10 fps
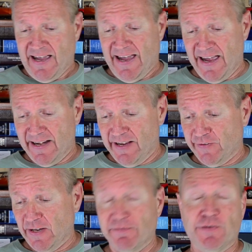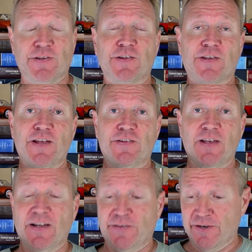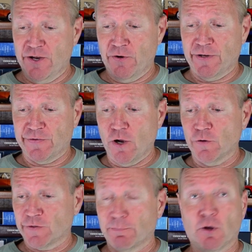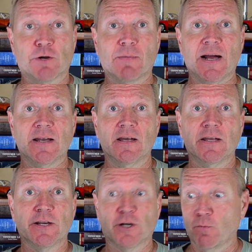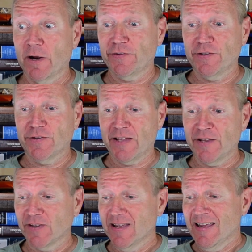And he said, "Have you seen this case yet?" And I said, "No." And he goes, "Oh, it's going to blow your mind. You're going to want to see this case."